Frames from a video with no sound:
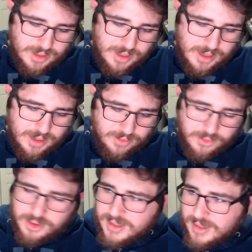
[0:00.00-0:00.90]
of
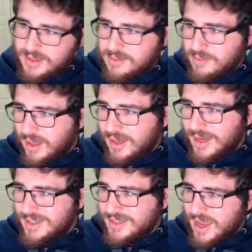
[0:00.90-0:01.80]
course that doesn't make
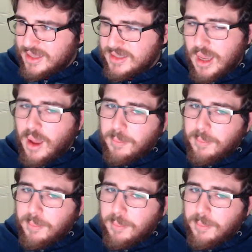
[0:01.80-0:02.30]
any sense,